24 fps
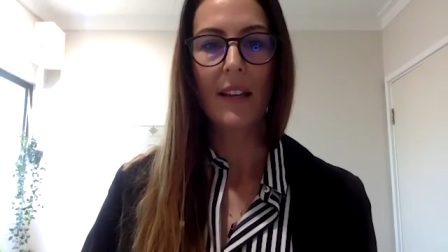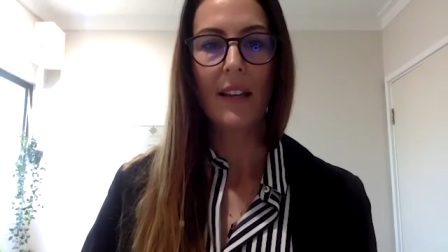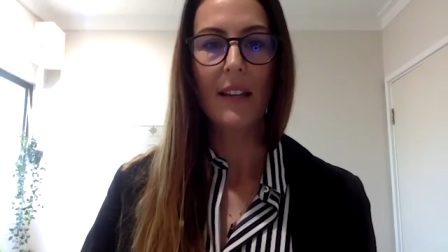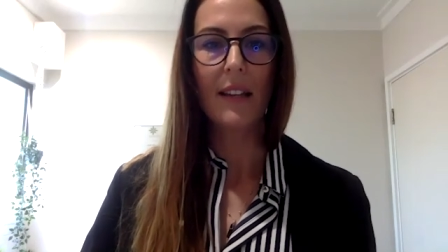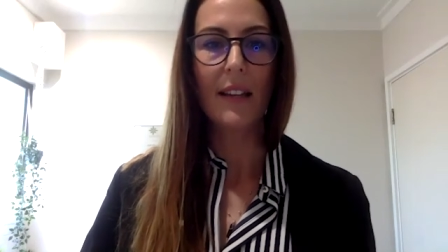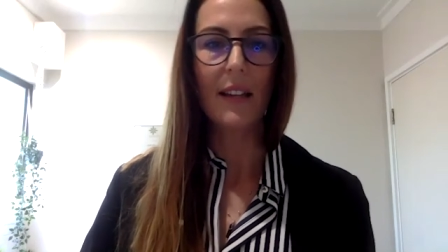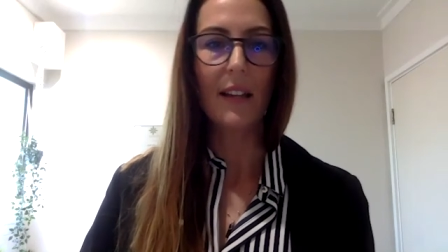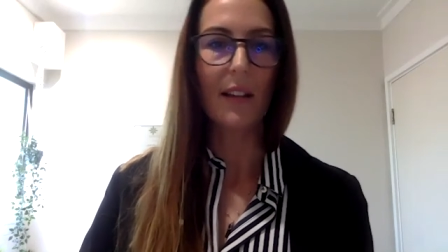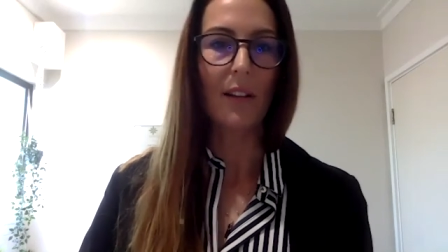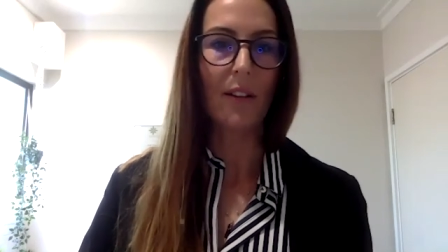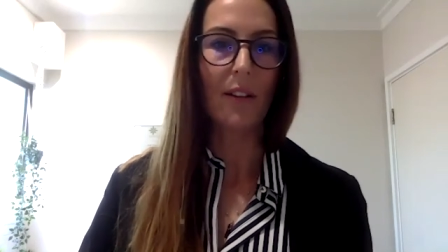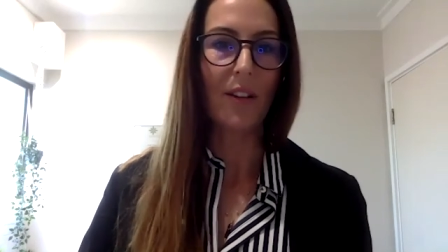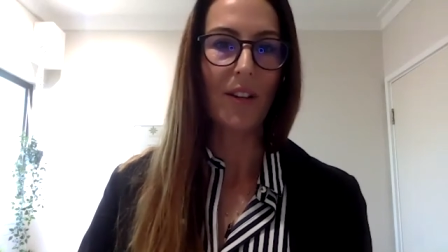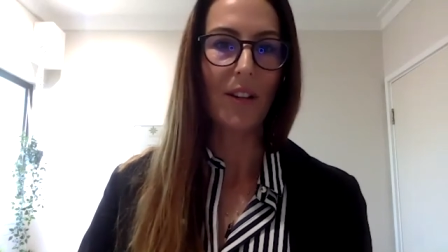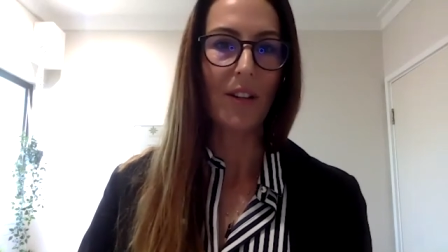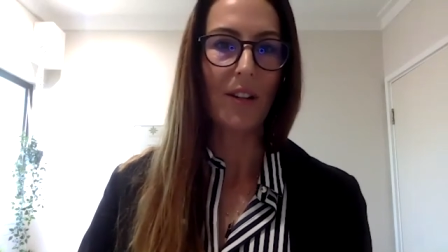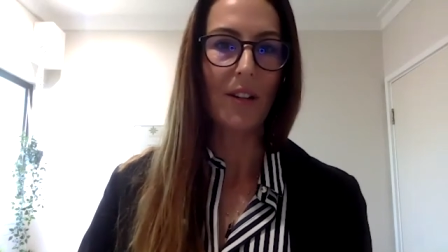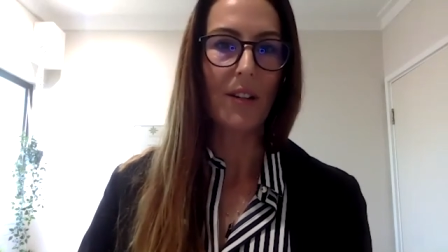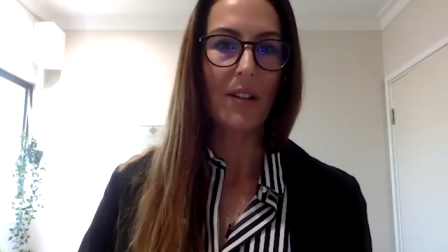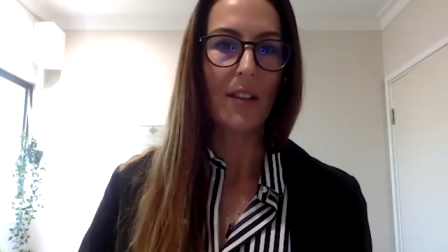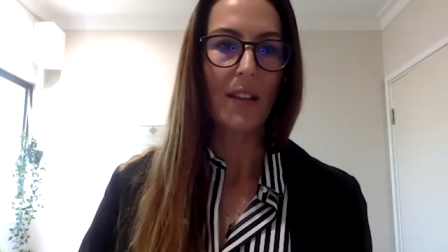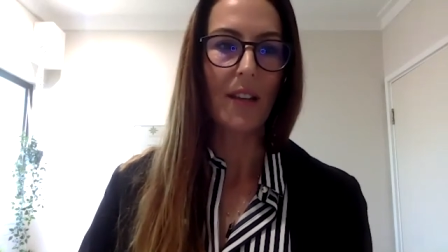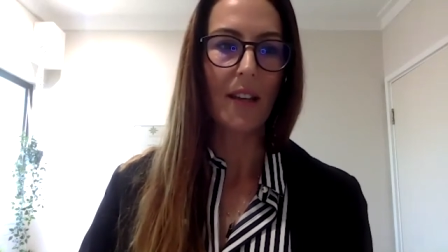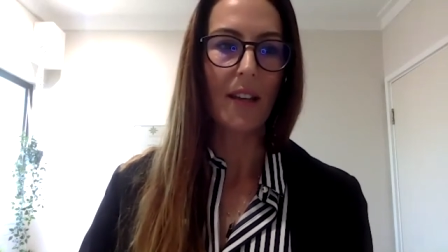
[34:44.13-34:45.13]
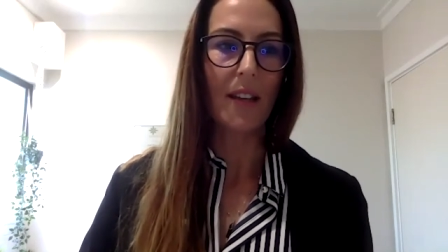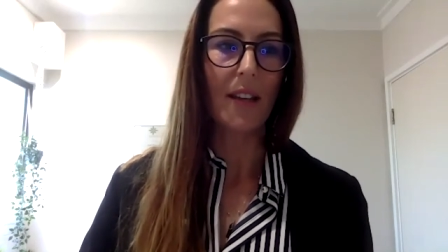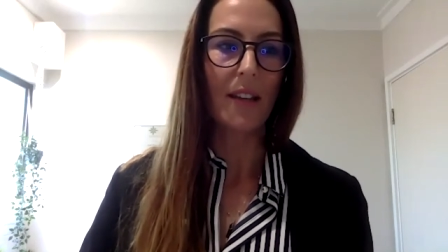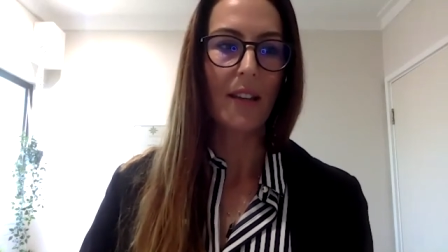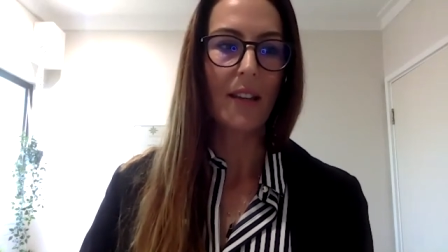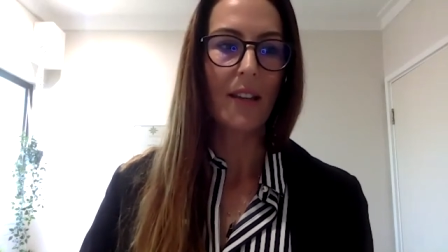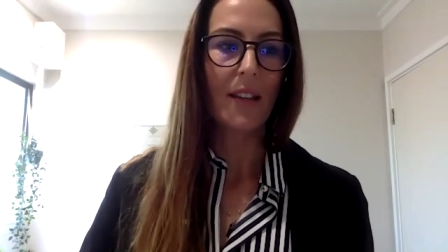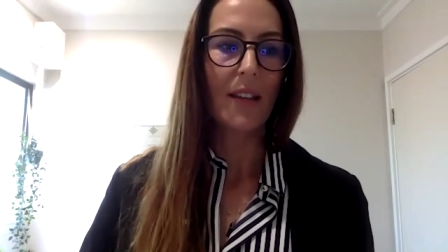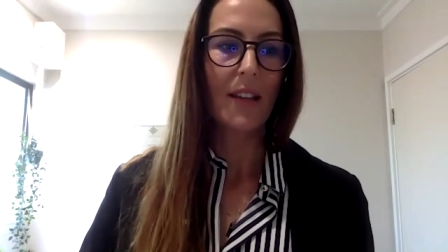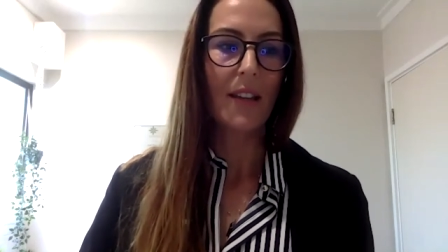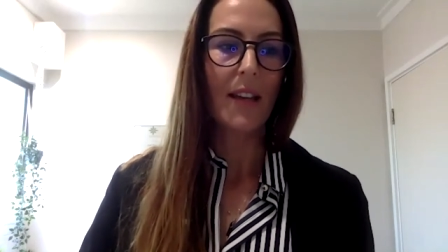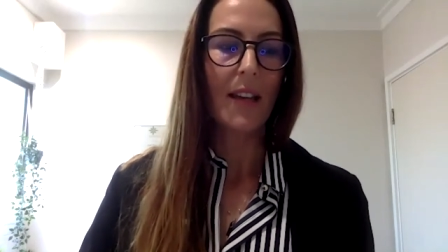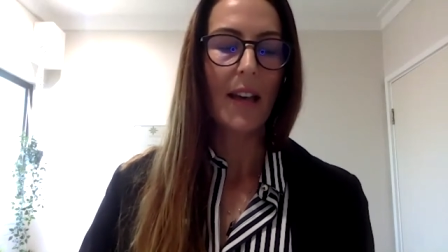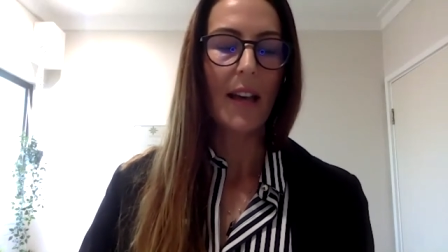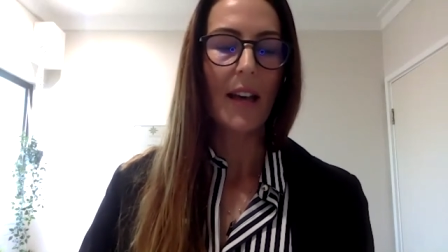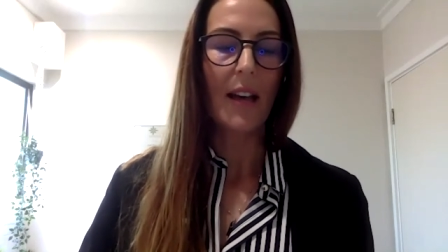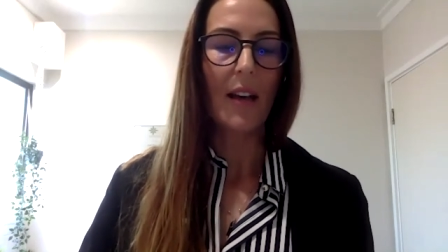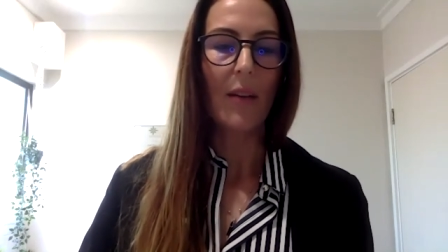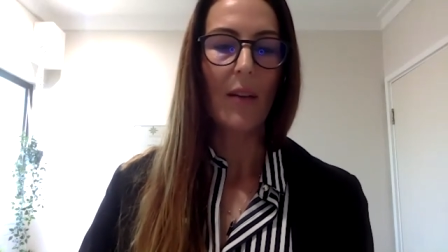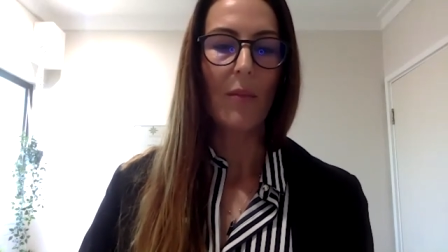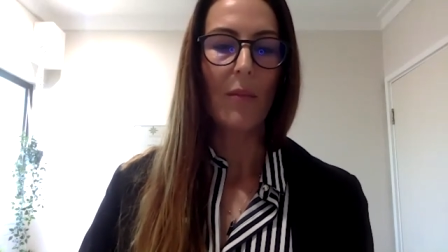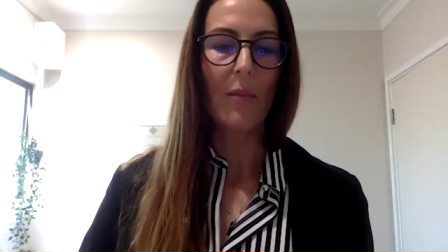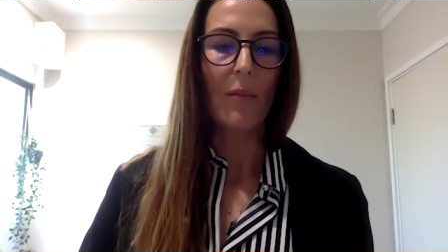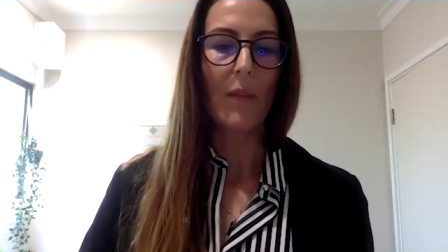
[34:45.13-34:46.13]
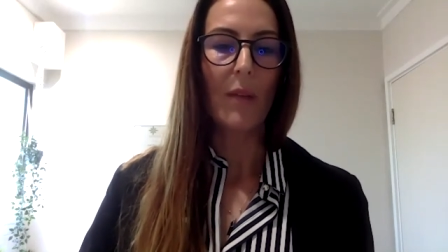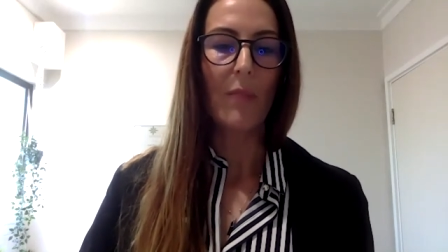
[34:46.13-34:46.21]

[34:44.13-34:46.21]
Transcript: let alone the um,